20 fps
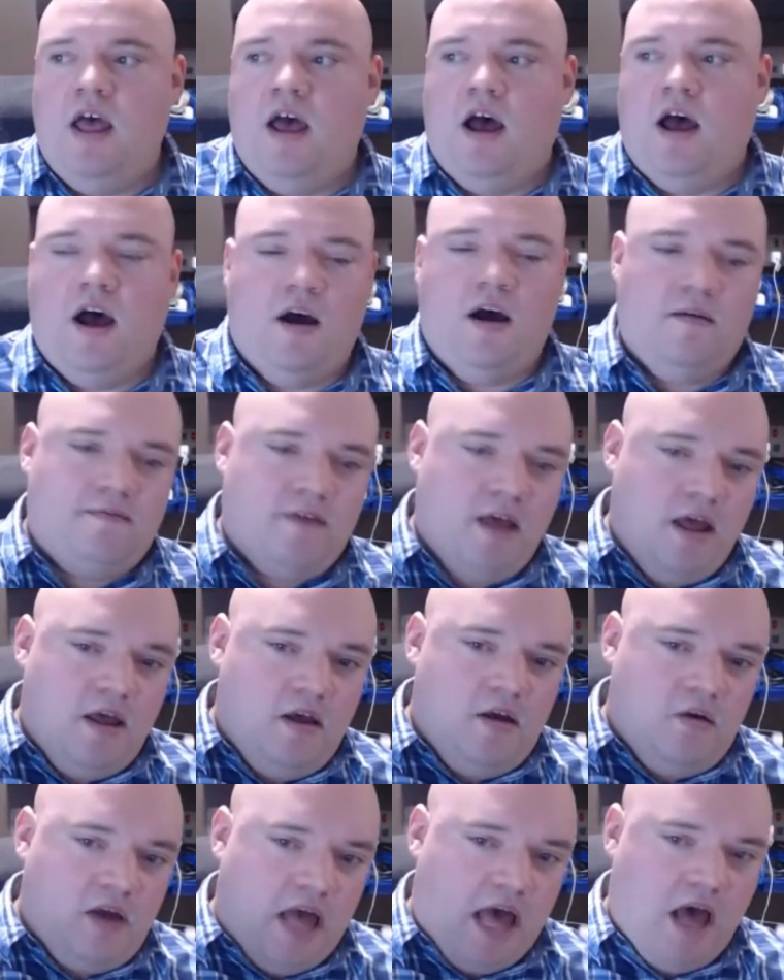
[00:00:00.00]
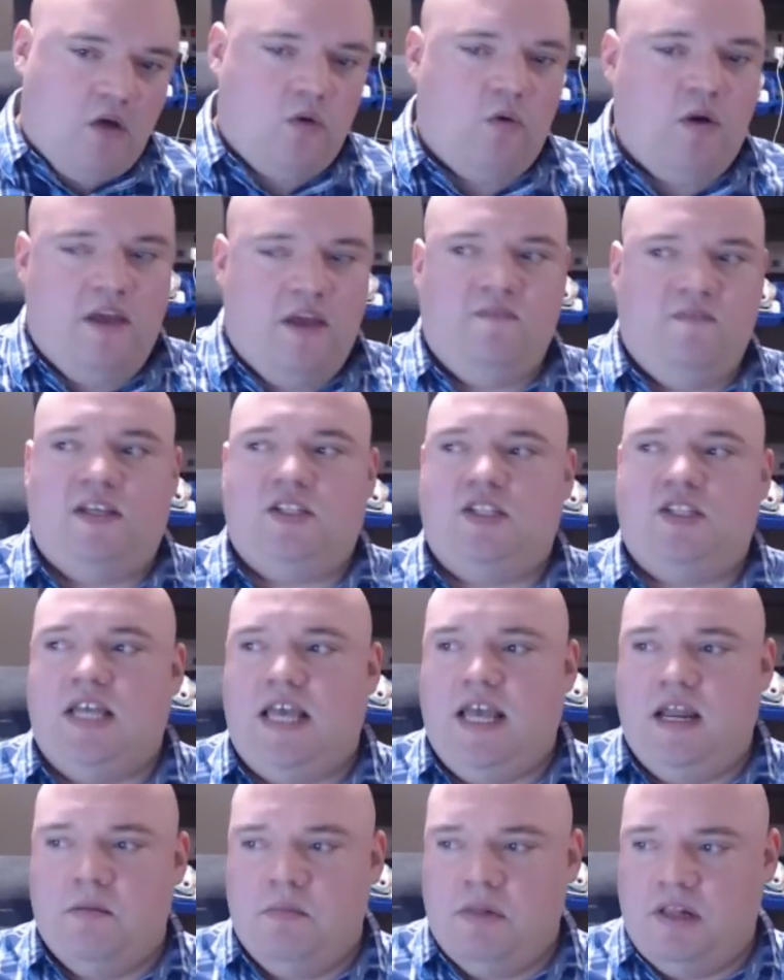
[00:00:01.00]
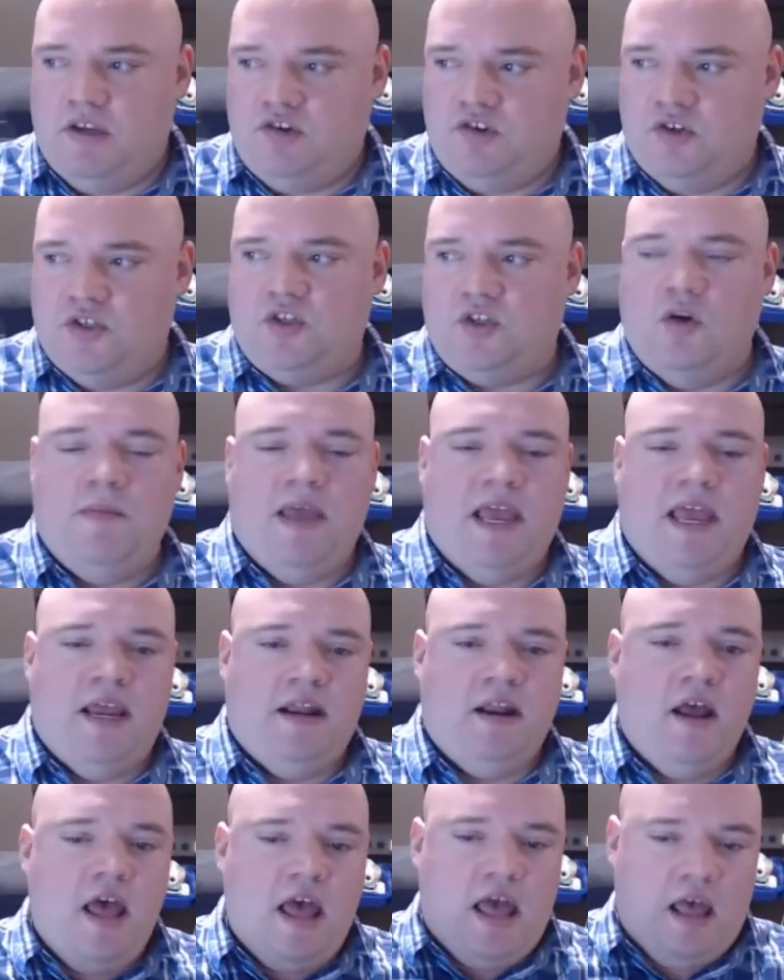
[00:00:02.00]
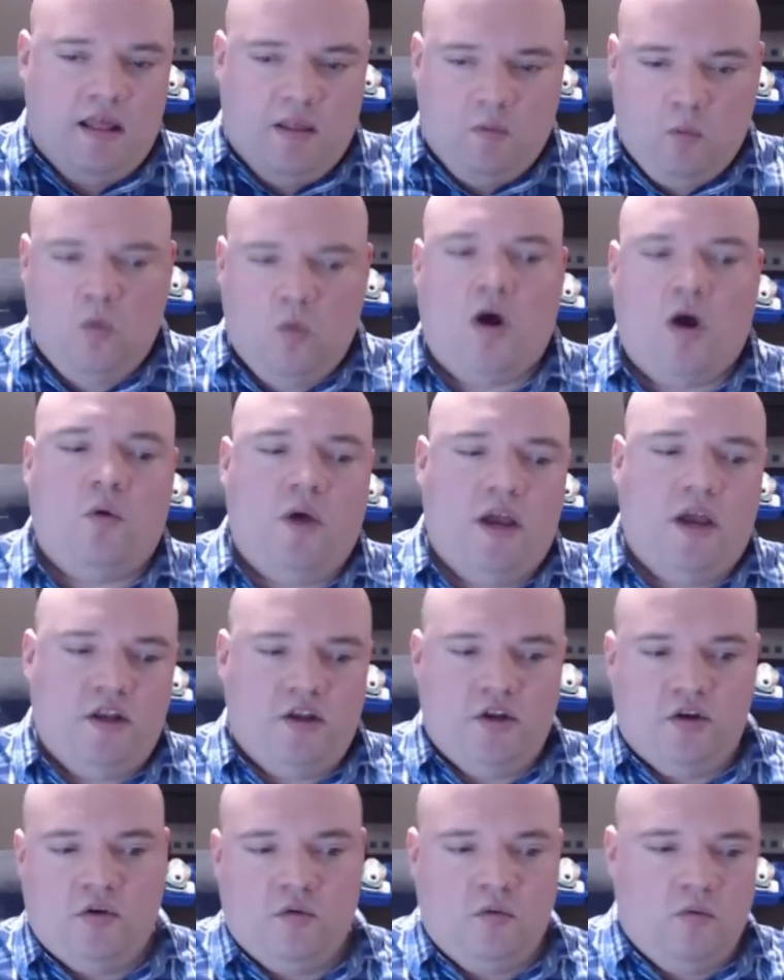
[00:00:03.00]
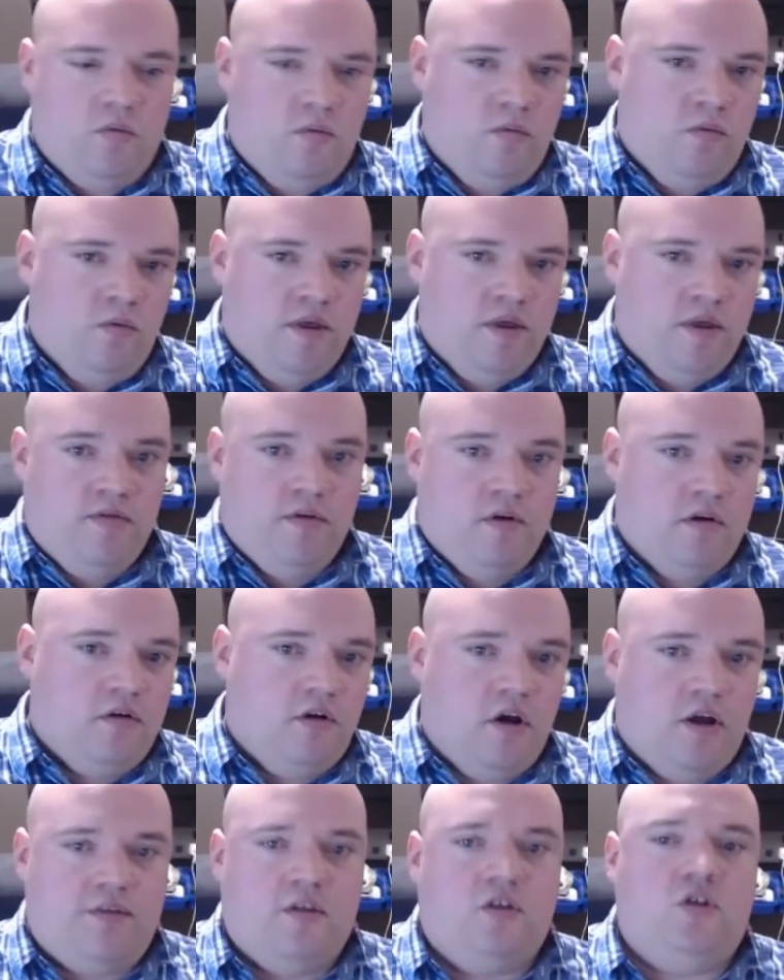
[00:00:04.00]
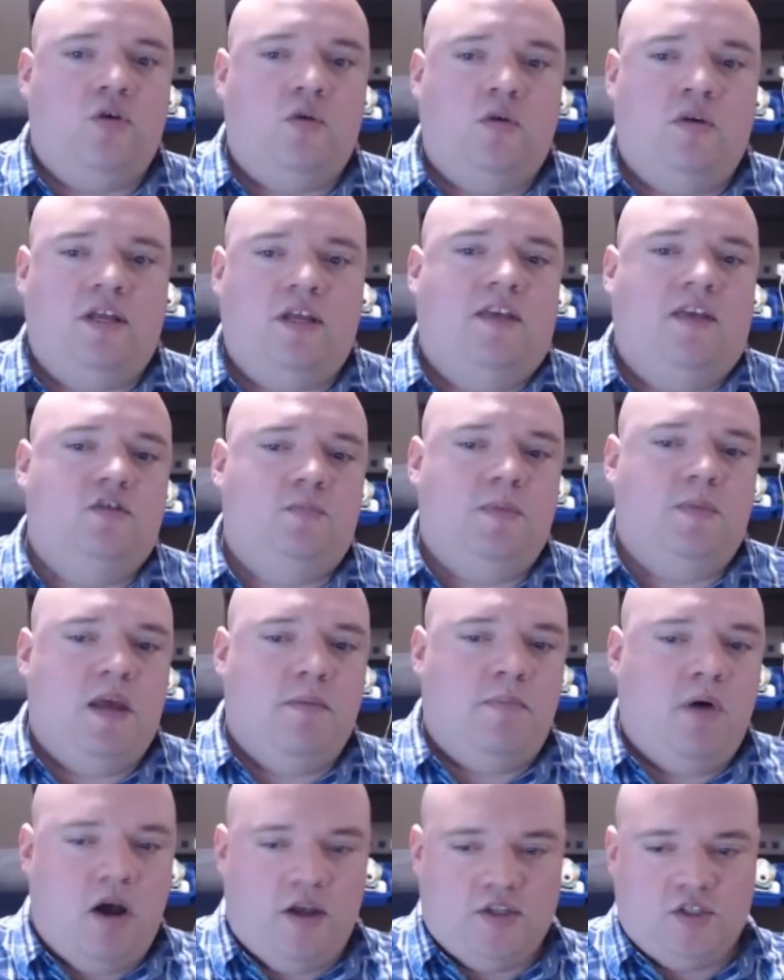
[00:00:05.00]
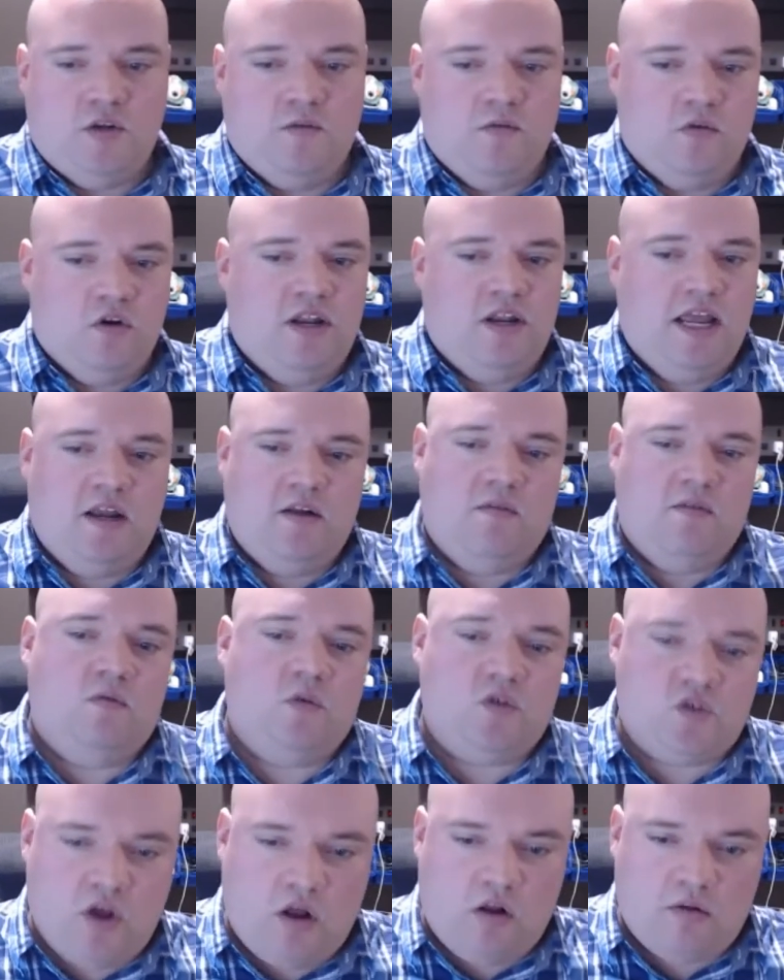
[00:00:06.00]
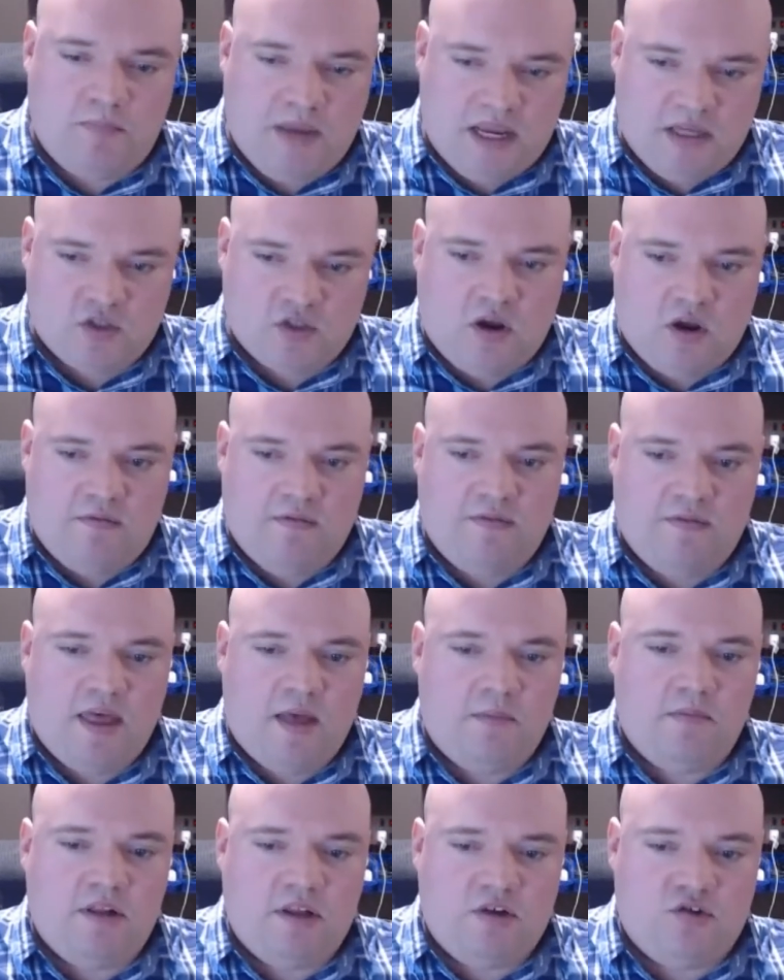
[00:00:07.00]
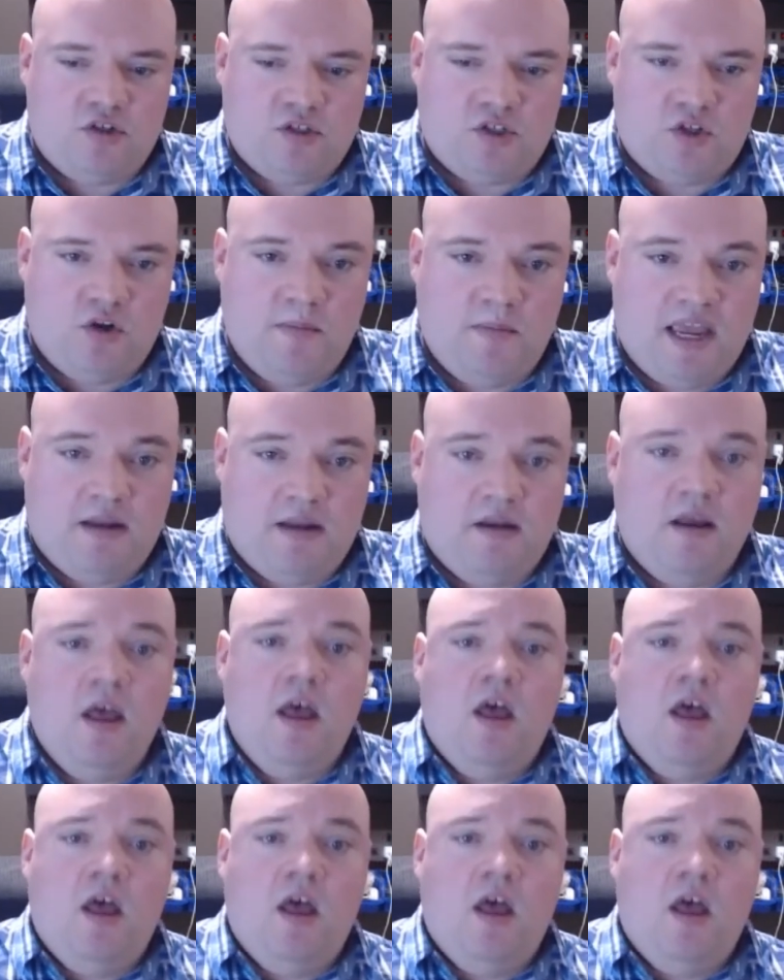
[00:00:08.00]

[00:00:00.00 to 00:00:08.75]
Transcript: Of how do I investigate a malicious domain? And then what do I do whether or not the tool gives me a positive or a negative result based off of that malicious domain?